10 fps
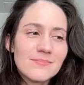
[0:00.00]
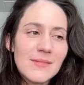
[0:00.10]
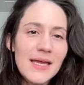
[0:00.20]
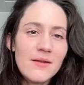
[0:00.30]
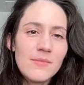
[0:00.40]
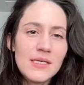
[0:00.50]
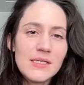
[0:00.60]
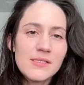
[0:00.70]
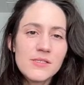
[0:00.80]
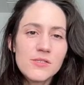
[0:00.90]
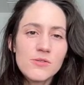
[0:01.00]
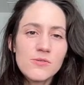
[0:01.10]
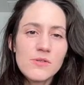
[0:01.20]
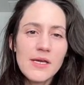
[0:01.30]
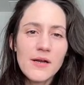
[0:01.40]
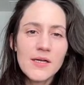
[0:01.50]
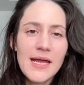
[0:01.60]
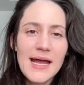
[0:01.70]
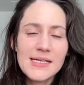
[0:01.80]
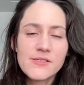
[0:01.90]
enemies to their
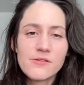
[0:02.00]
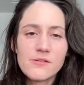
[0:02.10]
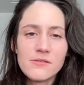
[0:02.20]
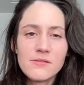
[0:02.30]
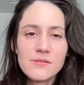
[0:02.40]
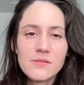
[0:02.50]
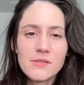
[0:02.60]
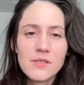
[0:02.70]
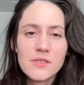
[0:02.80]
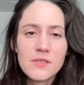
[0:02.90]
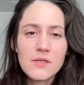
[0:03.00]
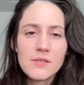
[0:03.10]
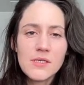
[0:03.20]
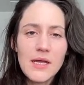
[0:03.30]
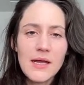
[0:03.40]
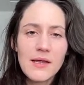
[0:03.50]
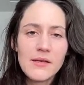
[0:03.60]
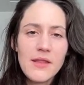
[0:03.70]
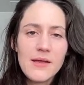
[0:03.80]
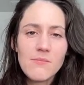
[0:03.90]
castle,
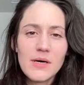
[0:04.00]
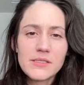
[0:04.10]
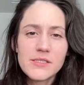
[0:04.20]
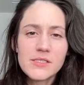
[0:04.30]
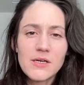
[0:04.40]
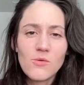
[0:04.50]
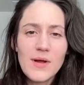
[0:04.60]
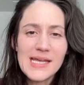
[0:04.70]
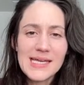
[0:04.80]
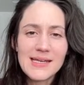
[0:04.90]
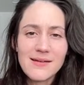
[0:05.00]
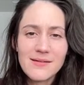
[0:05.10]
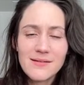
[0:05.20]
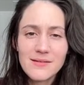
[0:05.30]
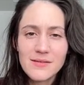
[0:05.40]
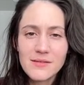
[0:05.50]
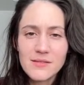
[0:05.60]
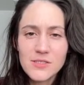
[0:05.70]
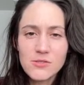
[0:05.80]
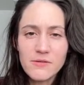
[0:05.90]
and they must awaken
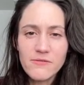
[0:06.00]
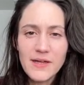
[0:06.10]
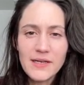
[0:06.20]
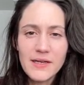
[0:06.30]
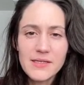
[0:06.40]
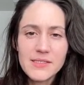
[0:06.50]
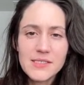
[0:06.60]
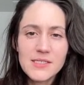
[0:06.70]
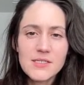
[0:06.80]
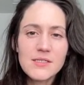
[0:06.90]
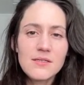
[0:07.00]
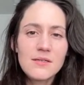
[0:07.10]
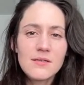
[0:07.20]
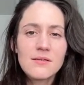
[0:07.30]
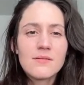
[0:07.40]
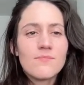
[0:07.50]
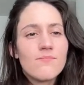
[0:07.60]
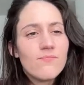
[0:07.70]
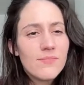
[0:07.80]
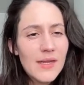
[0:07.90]
to defend it.
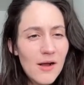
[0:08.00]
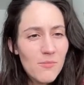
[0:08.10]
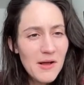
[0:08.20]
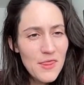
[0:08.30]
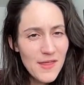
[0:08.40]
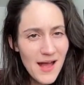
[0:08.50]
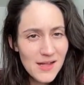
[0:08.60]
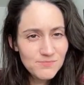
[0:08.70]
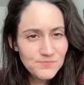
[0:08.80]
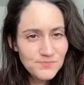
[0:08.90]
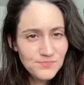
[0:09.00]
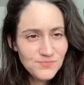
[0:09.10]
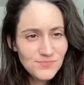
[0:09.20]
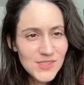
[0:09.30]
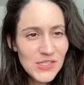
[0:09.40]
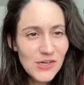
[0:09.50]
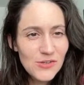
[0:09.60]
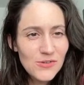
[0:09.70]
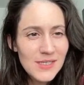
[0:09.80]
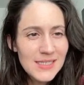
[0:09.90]
How about that? So